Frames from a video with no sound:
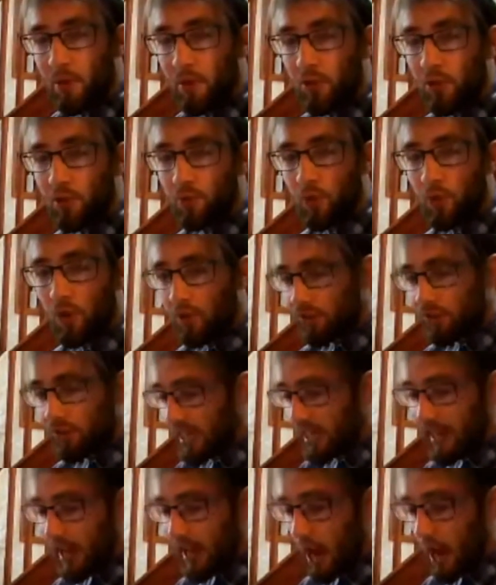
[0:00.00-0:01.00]
because we're all
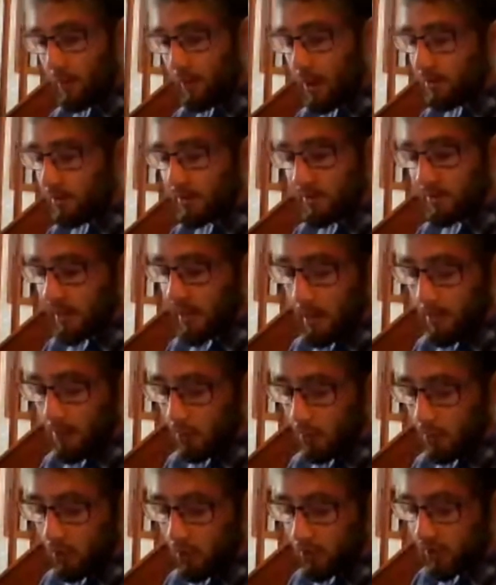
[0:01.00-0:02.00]
sitting there around a
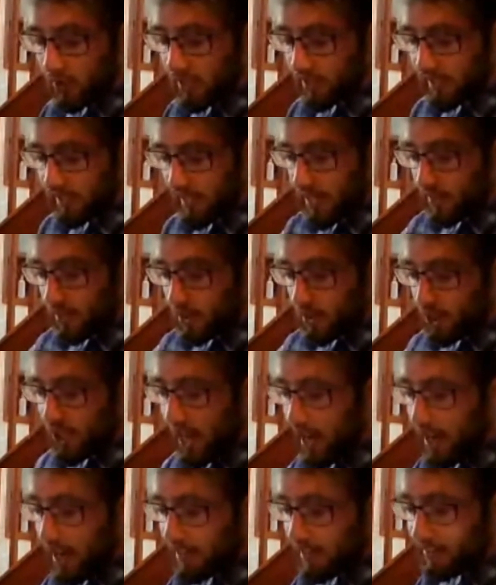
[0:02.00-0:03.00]
table or sitting in the
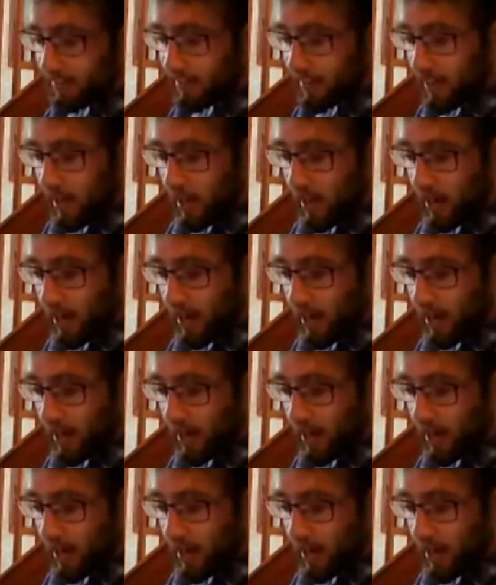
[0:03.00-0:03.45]
chairs,